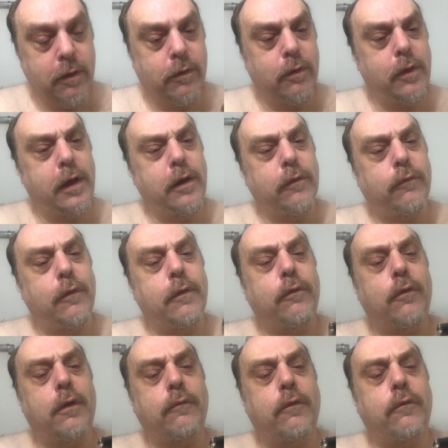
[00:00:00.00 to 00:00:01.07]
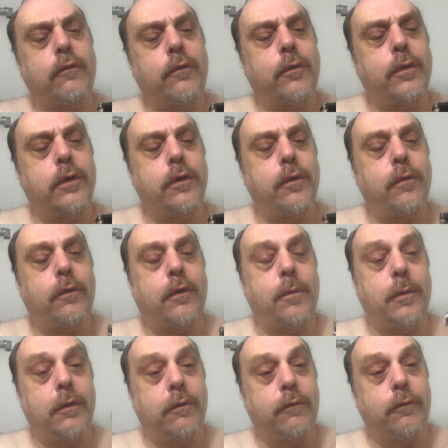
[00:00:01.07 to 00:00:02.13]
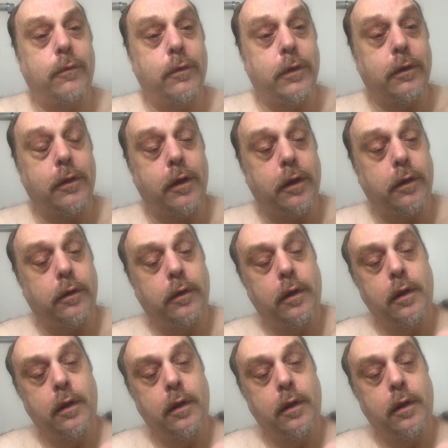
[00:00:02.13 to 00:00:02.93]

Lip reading: the lightest razor I've ever really used. I mean, it's really light.